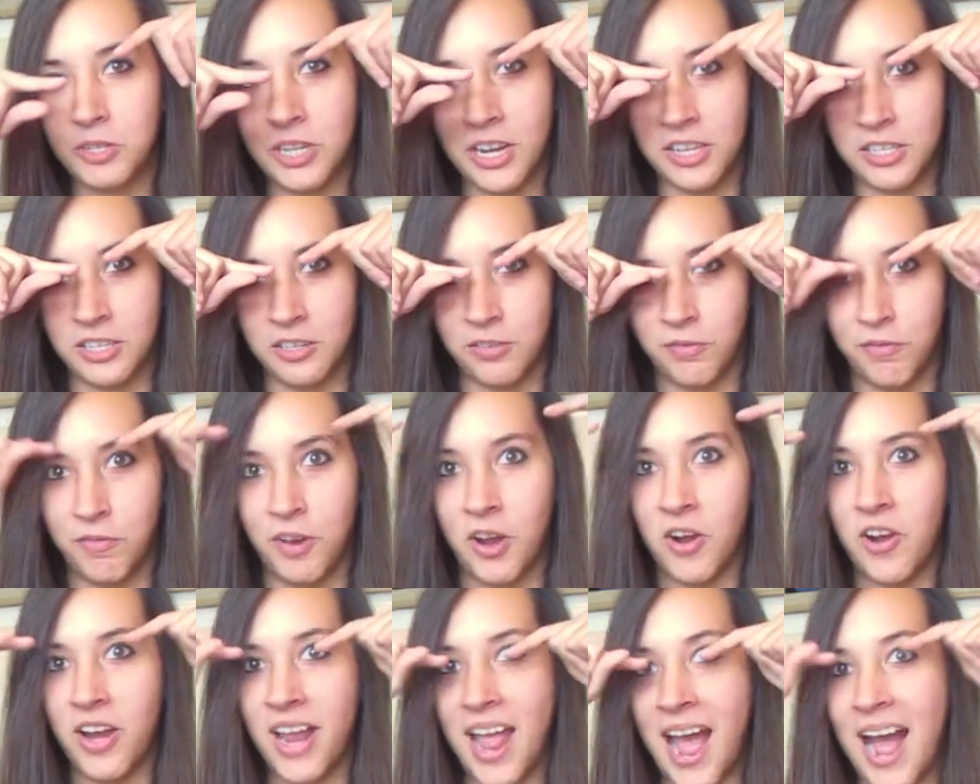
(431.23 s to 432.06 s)
She has these
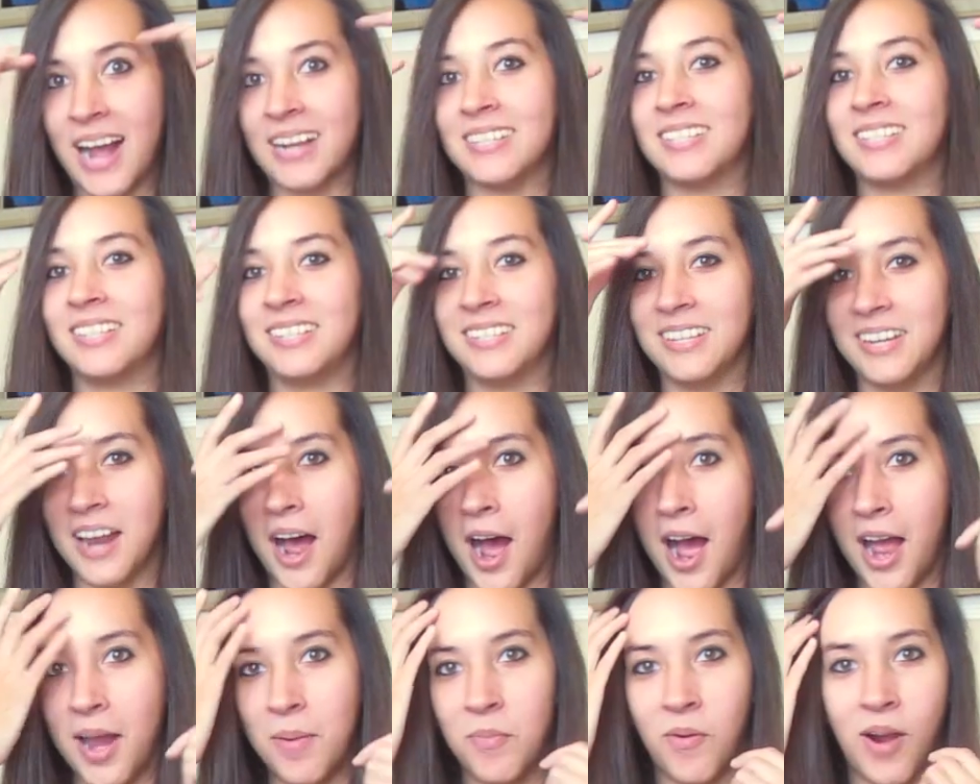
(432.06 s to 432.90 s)
very accented
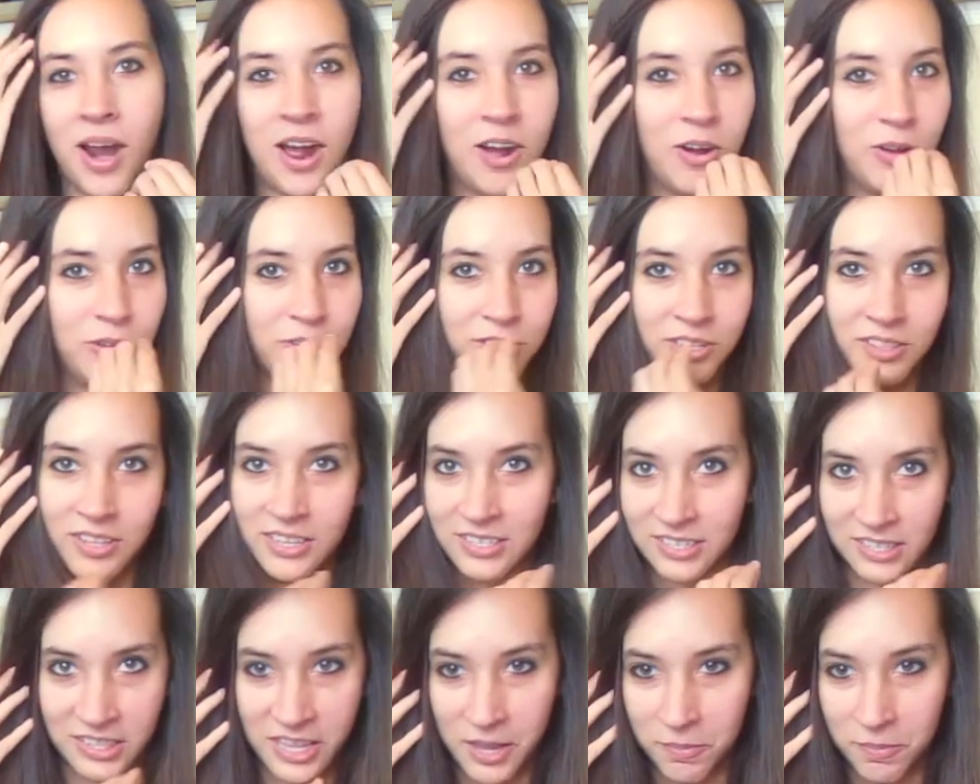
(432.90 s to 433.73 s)
eyebrows and this